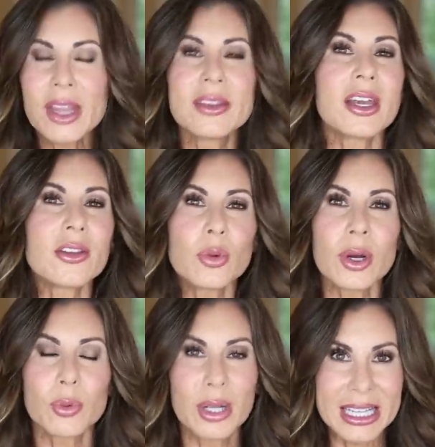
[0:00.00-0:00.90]
the other
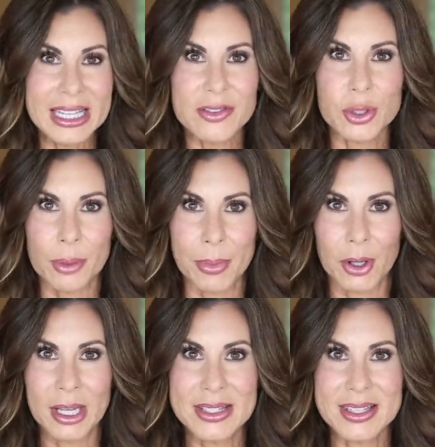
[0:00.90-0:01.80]
one really gives you a
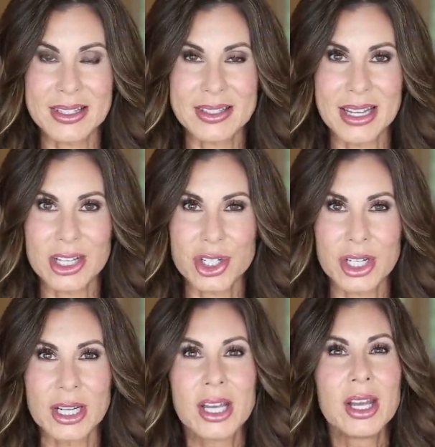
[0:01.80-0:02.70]
burning
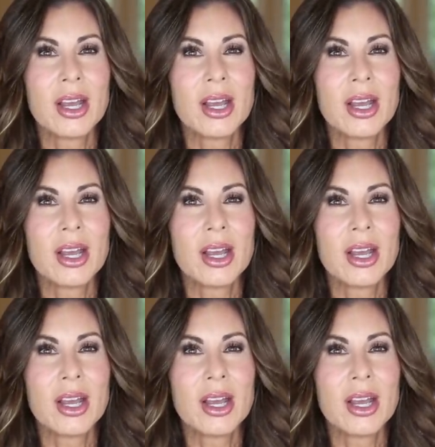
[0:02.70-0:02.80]
sensation.